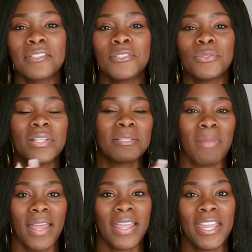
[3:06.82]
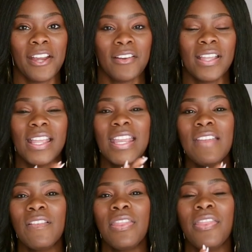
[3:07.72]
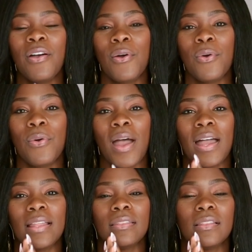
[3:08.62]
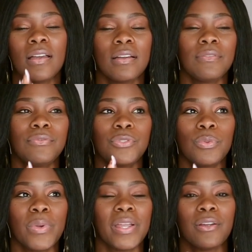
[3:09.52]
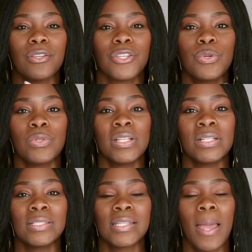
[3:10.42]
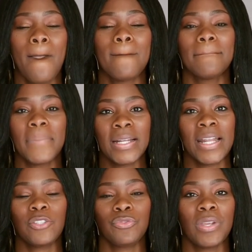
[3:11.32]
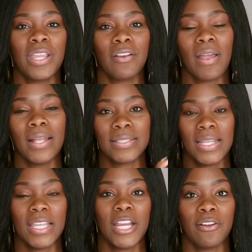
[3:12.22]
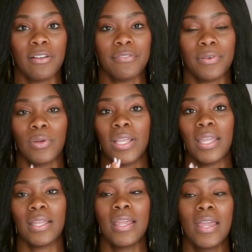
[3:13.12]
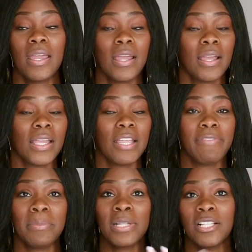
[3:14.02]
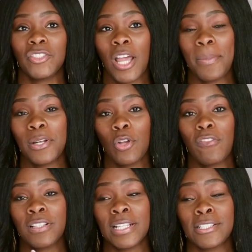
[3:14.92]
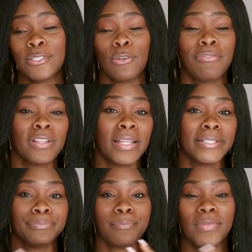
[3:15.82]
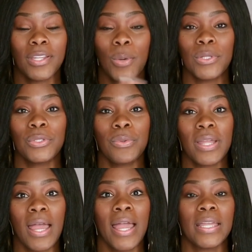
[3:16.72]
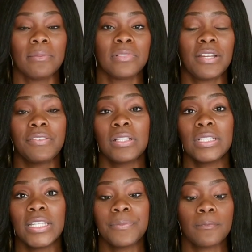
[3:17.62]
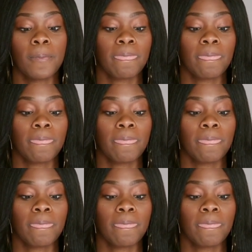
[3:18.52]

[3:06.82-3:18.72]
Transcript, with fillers: to do is my hair. Even though I love to wear units, my natural hair I take care of, okay? If I'm not chopping it off because I just don't feel like going through it, I am definitely